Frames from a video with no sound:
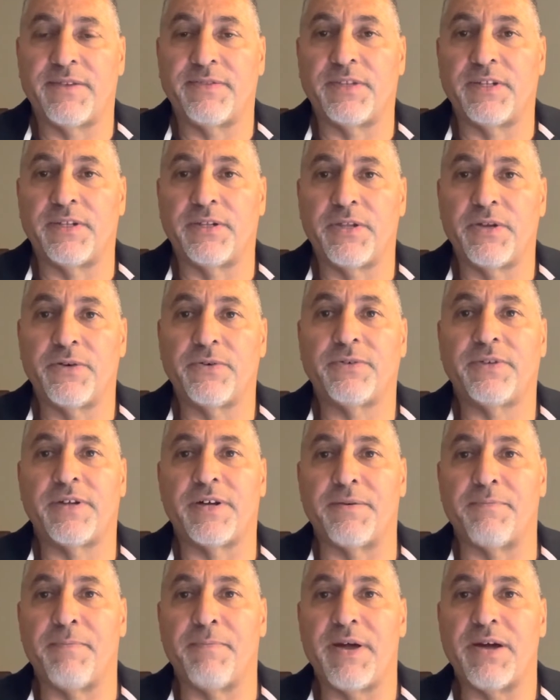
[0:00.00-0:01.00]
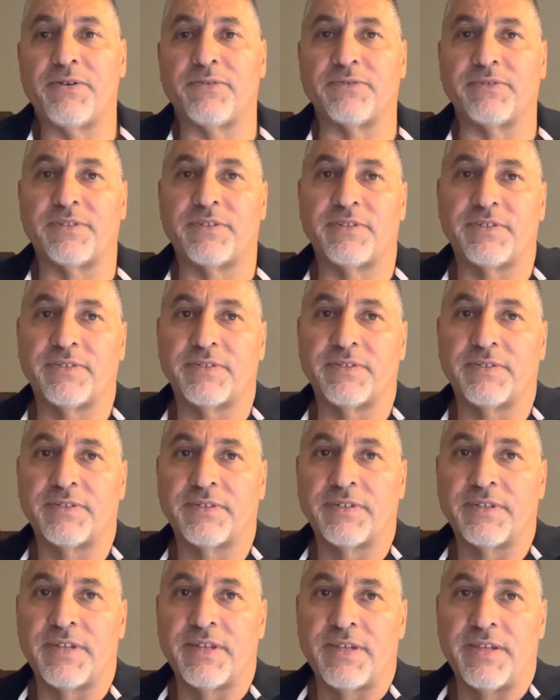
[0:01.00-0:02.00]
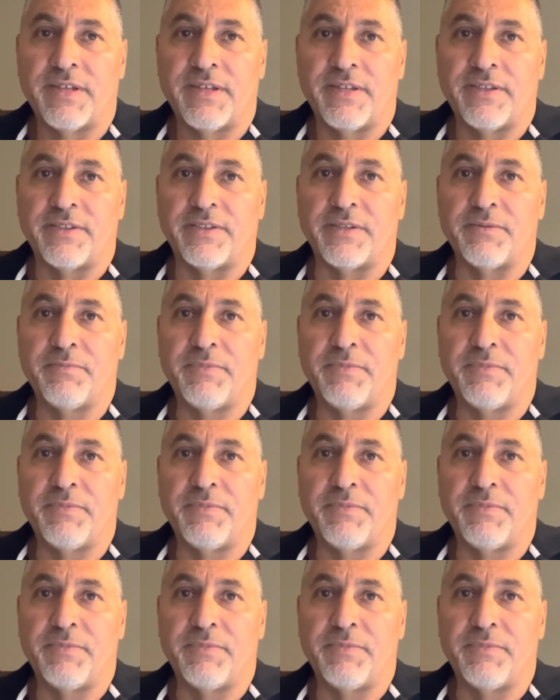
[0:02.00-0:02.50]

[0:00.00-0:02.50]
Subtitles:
the loan amount. The